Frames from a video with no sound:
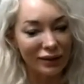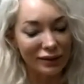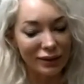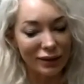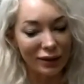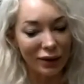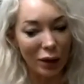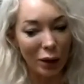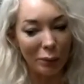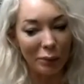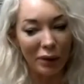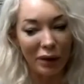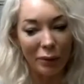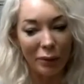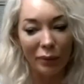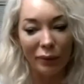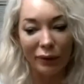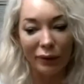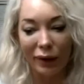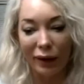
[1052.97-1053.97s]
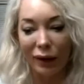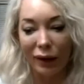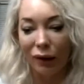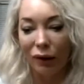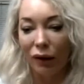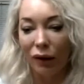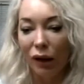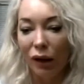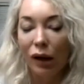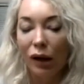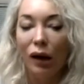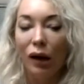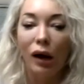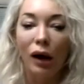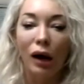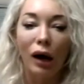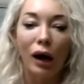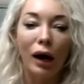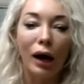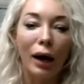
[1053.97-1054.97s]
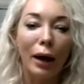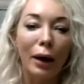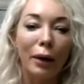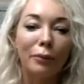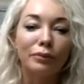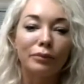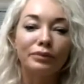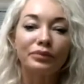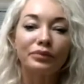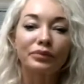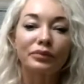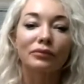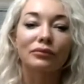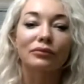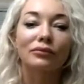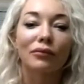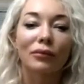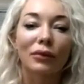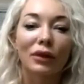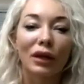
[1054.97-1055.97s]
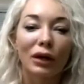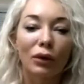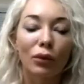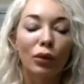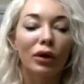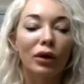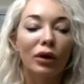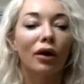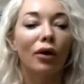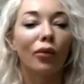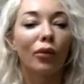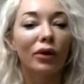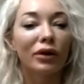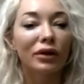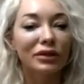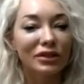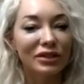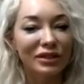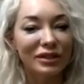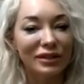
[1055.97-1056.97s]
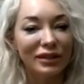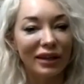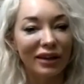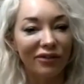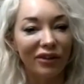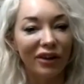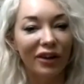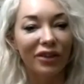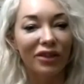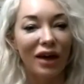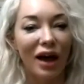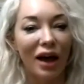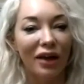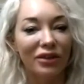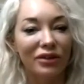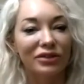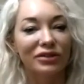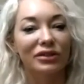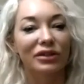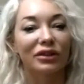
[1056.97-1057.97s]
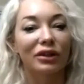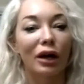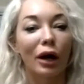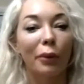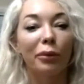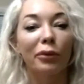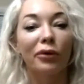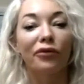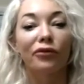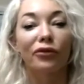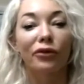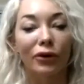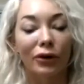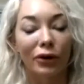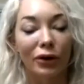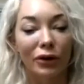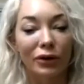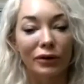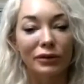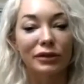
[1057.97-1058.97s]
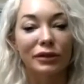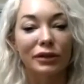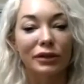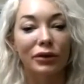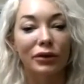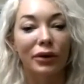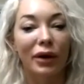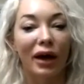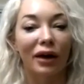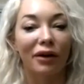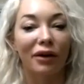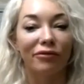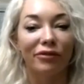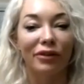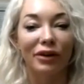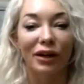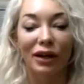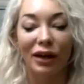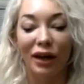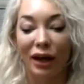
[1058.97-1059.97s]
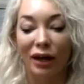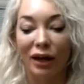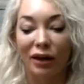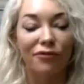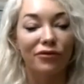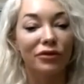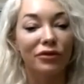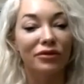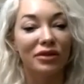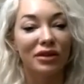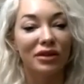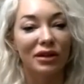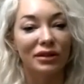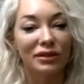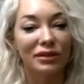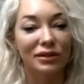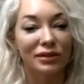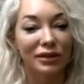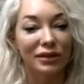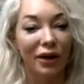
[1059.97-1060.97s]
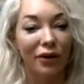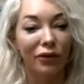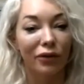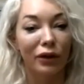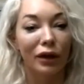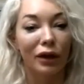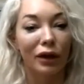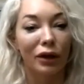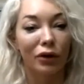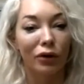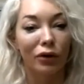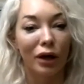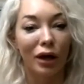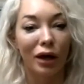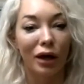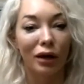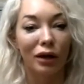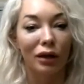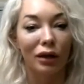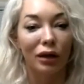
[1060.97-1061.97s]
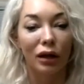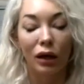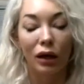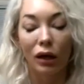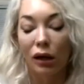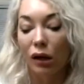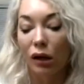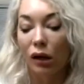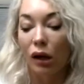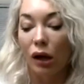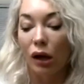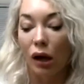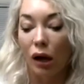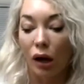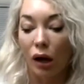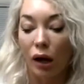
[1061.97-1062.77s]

to call people out. Um, we'll, we'll just leave it at that. There's a couple of girls who have uh, had a few things to say on the internet, and hmm.